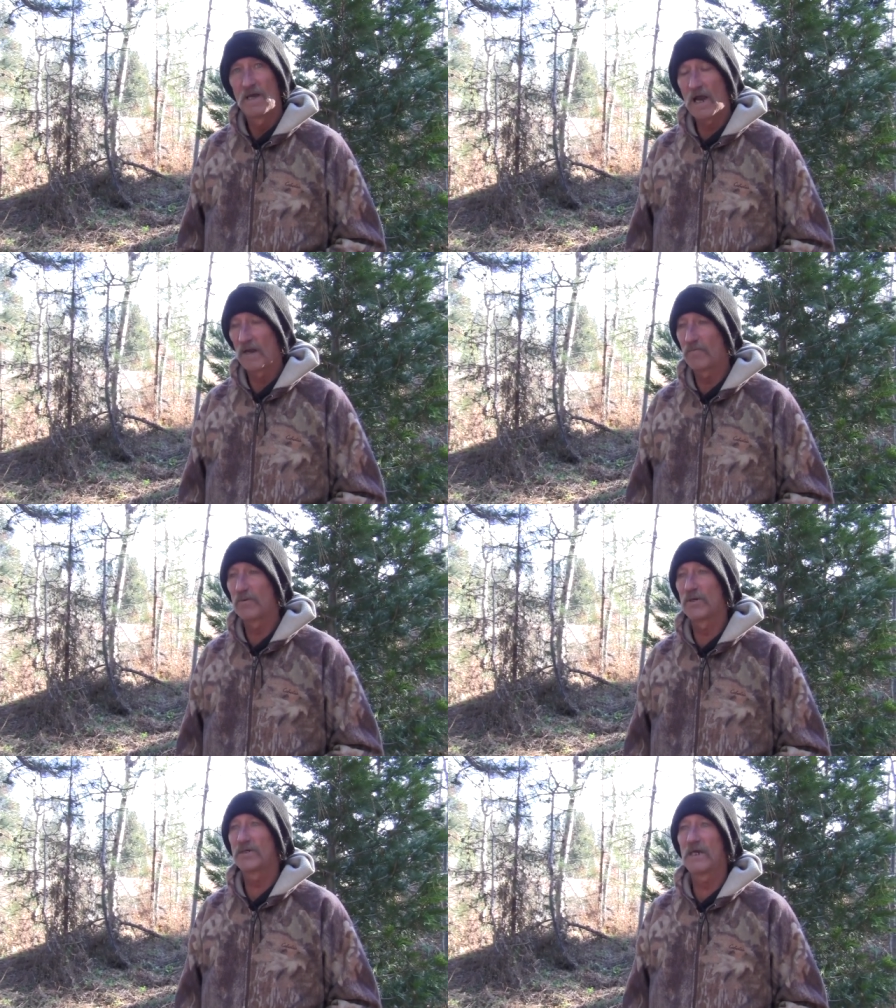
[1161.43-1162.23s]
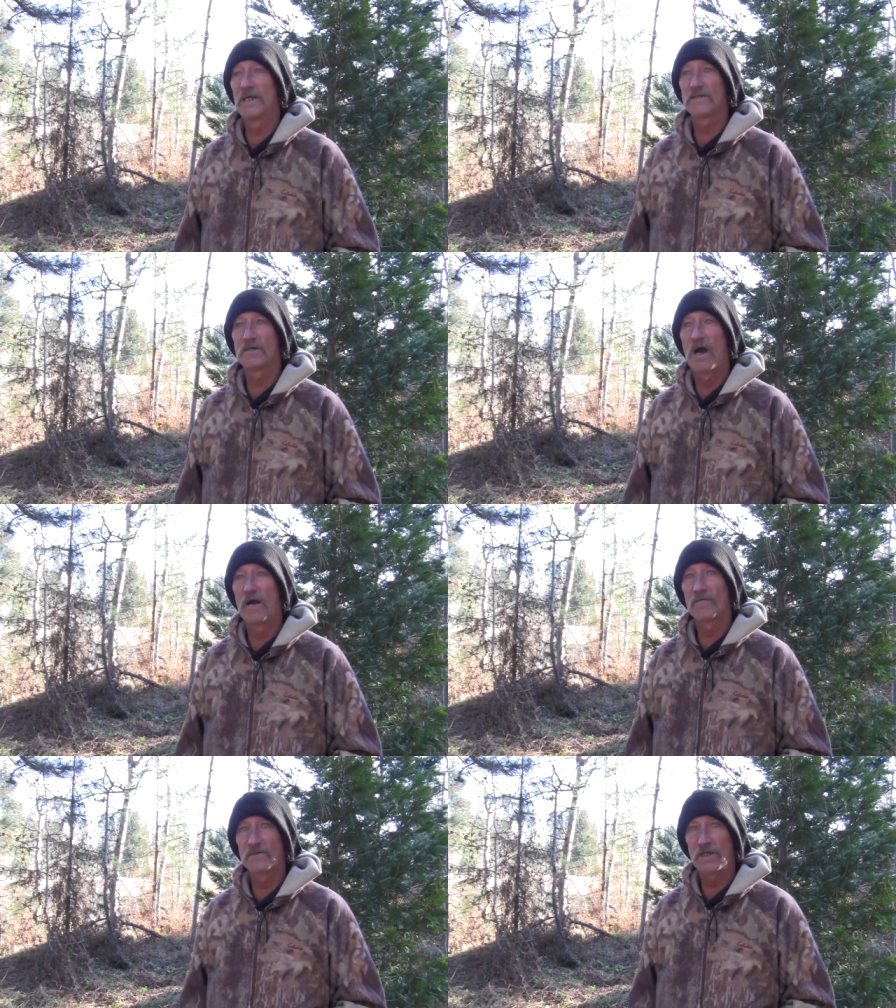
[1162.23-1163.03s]
I appreciate the
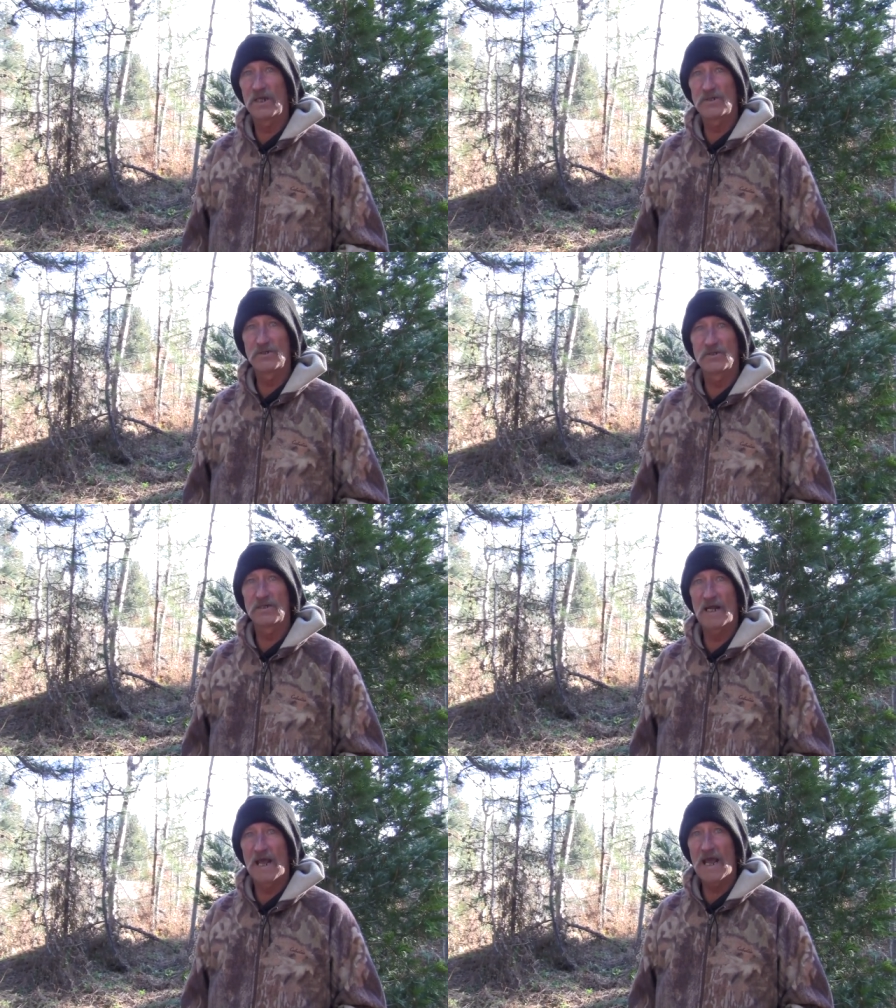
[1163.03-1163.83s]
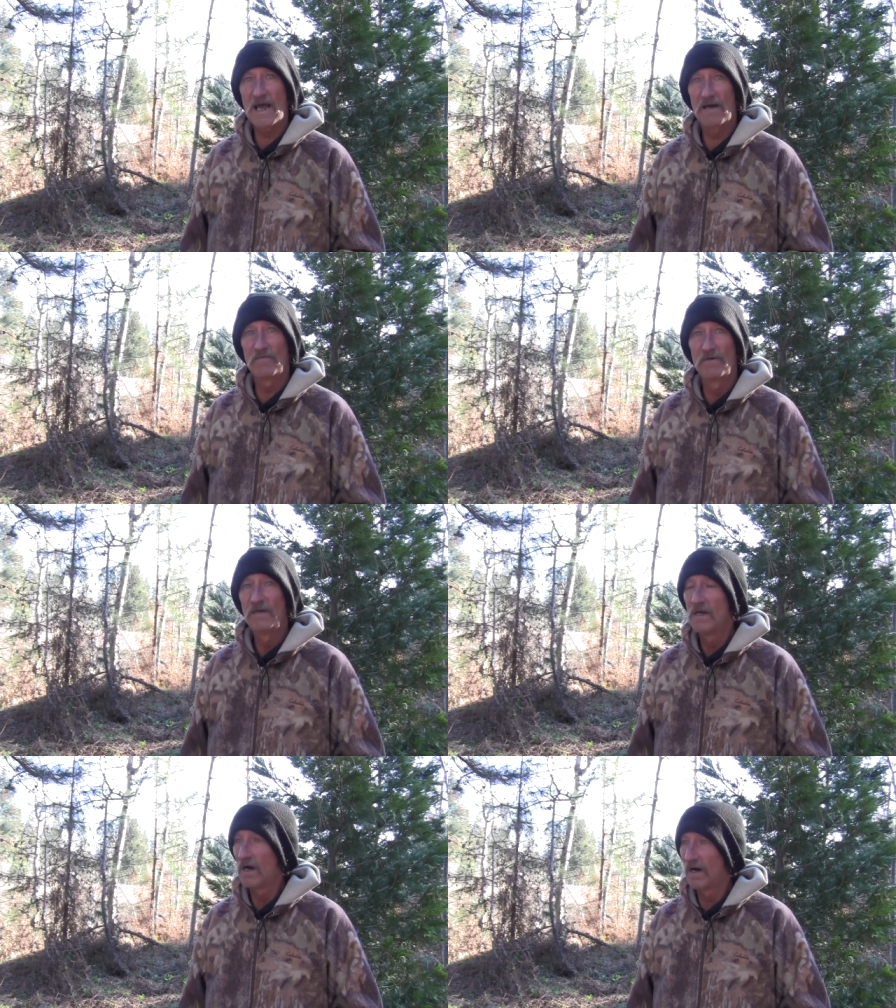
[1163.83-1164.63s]
conversations that I have
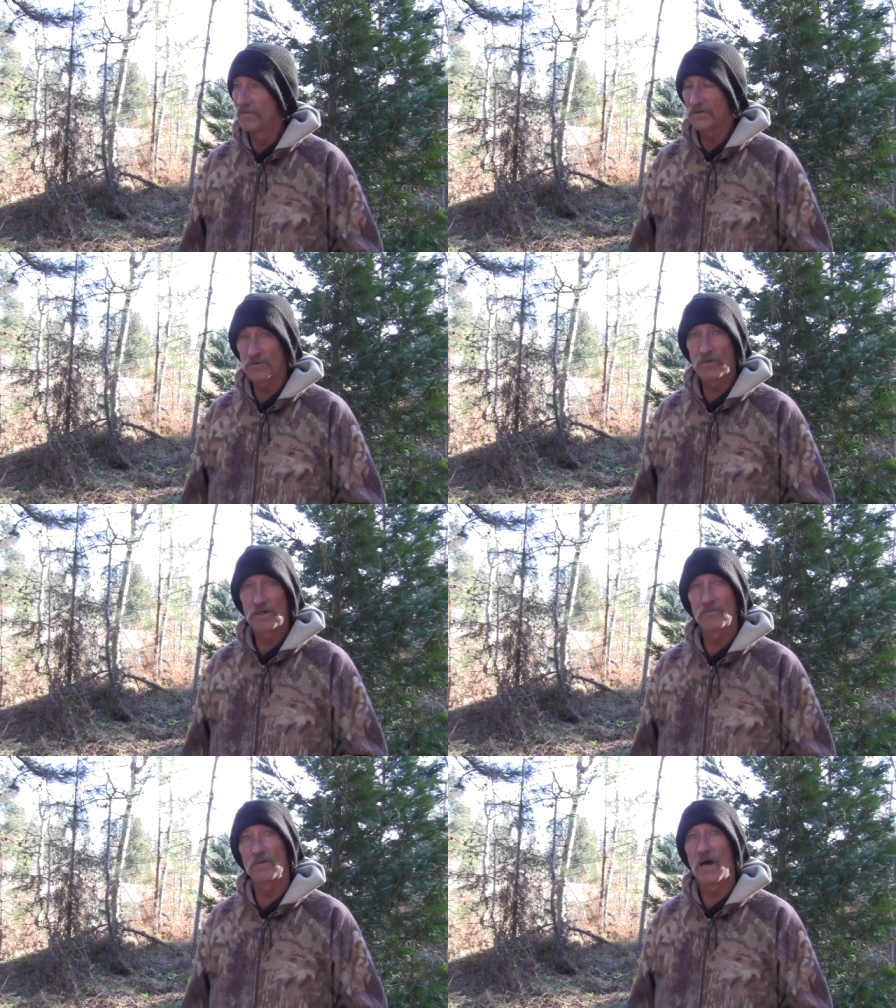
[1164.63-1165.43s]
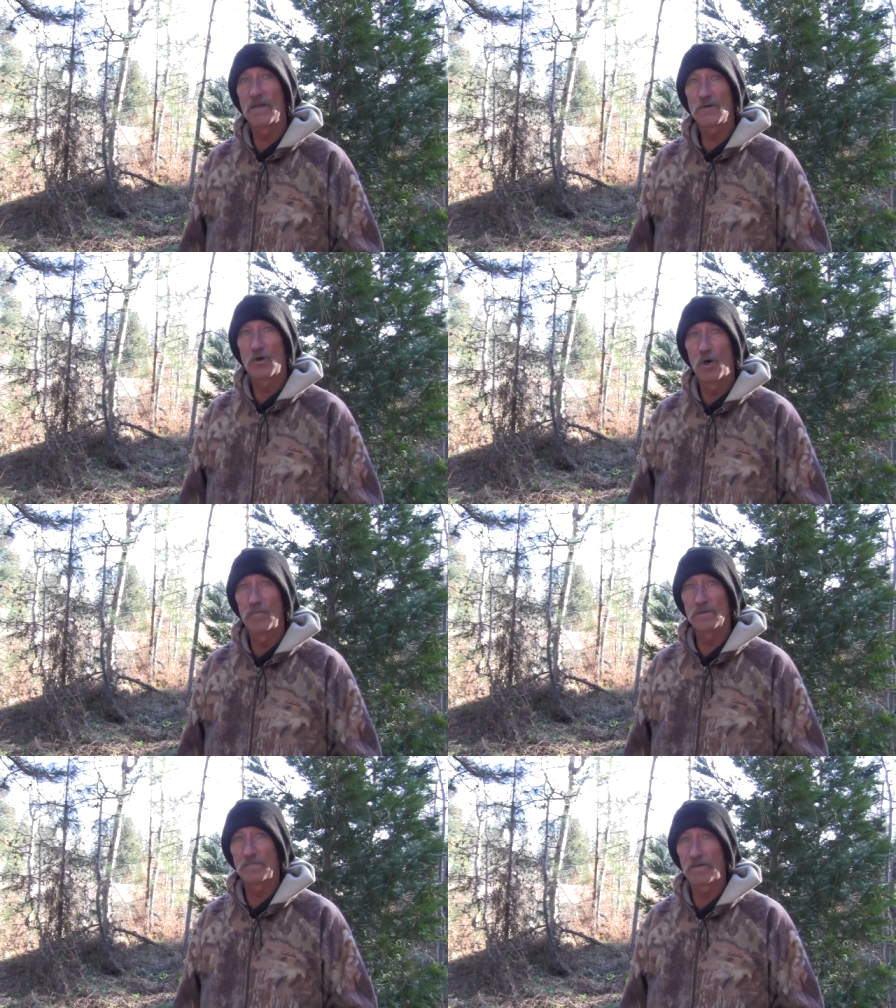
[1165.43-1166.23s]
on the streets with other homeless